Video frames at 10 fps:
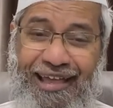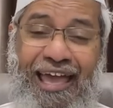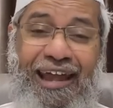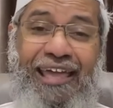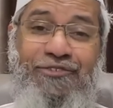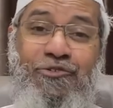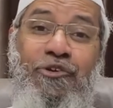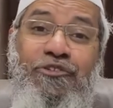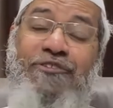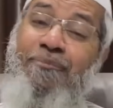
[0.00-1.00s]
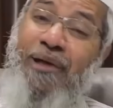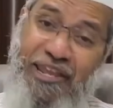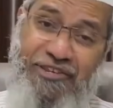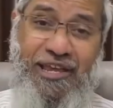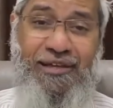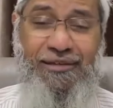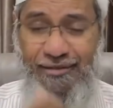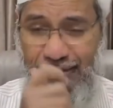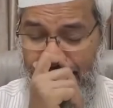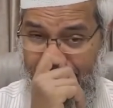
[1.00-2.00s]
and I chose Malaysia.
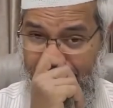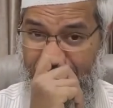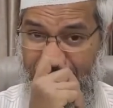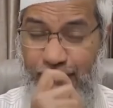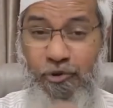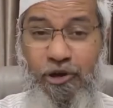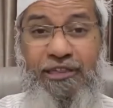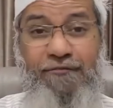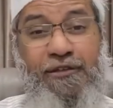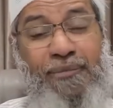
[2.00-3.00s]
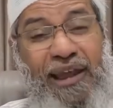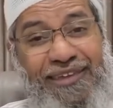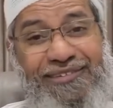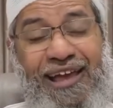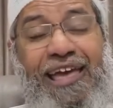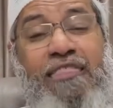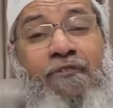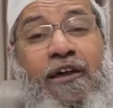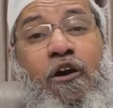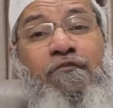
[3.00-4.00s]
The reason is because I feel Malaysia is
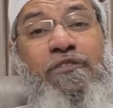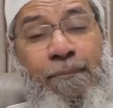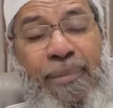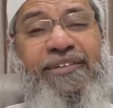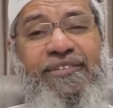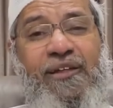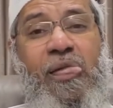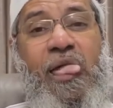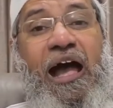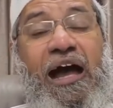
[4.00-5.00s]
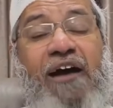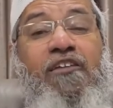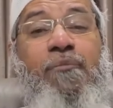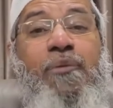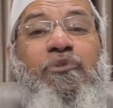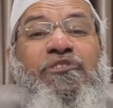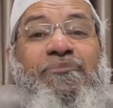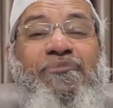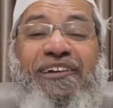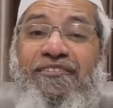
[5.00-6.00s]
one of the best available
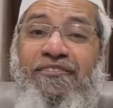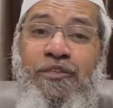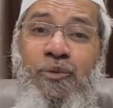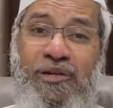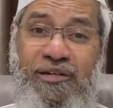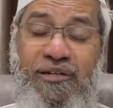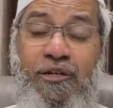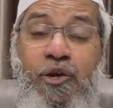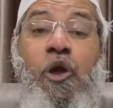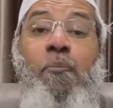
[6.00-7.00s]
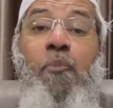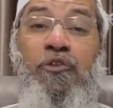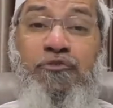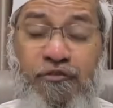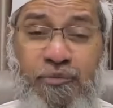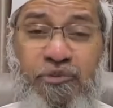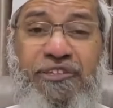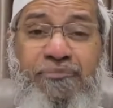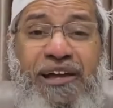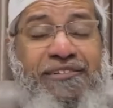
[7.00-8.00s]
Muslim countries in the world. Most of the
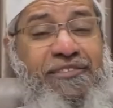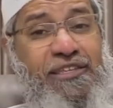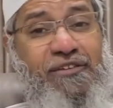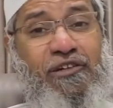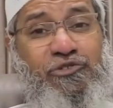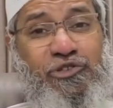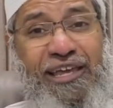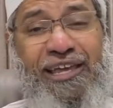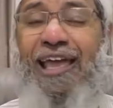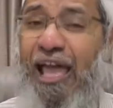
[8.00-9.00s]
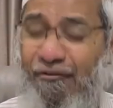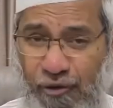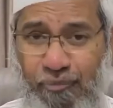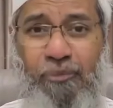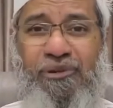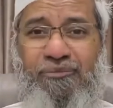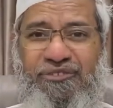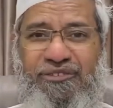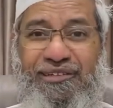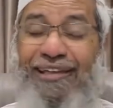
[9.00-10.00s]
Muslim countries in the world today have got problems.
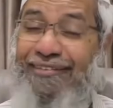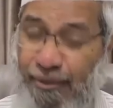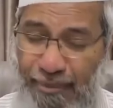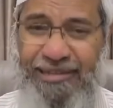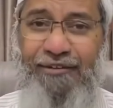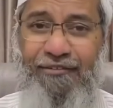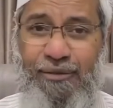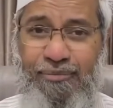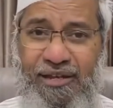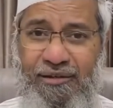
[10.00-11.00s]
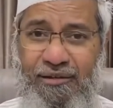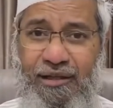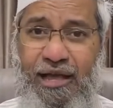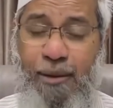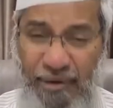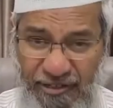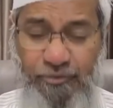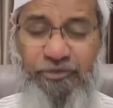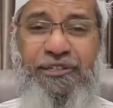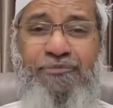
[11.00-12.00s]
The best available amongst the
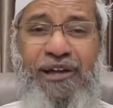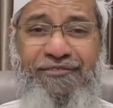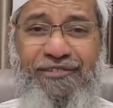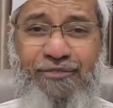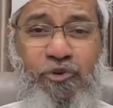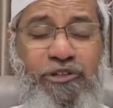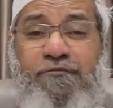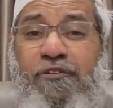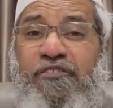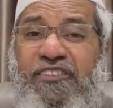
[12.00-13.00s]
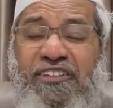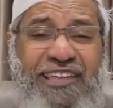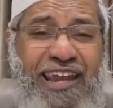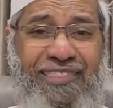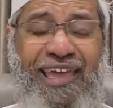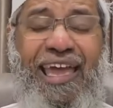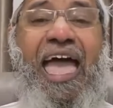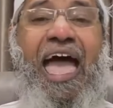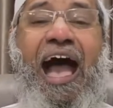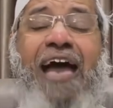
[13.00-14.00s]
Muslim countries, more than 56 that are there,
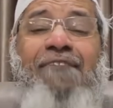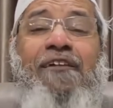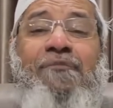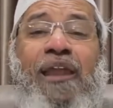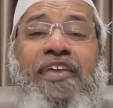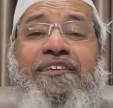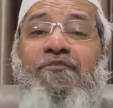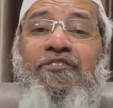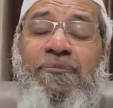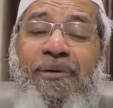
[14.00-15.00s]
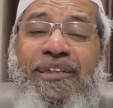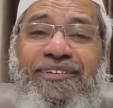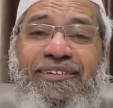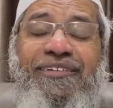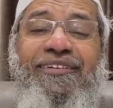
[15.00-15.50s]
I felt Malaysia was the best.